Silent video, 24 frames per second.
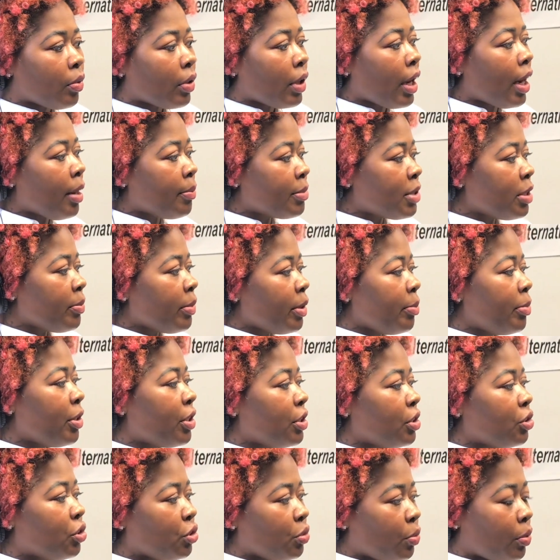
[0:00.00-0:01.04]
Come to me
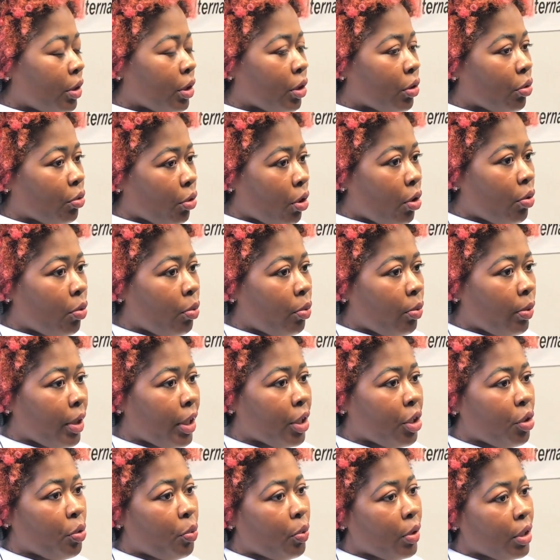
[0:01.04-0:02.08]
because you want to grow
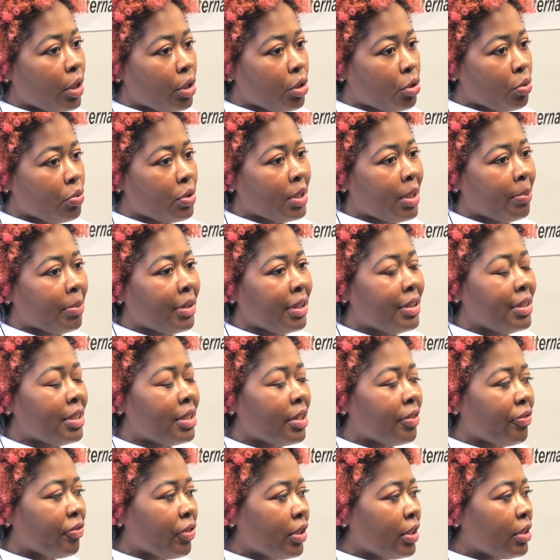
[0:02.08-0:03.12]
and you want to do something
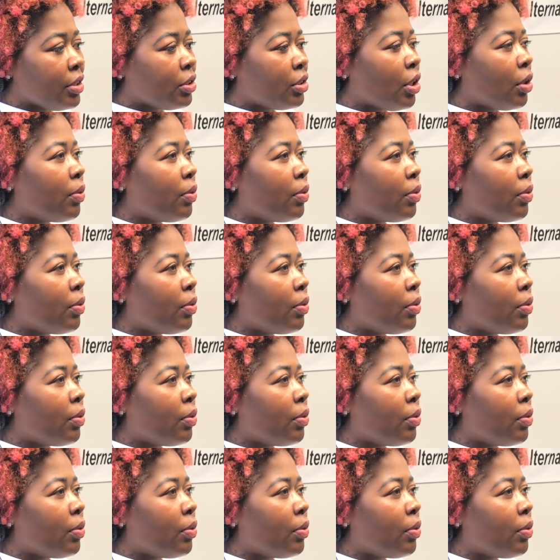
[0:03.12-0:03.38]
different.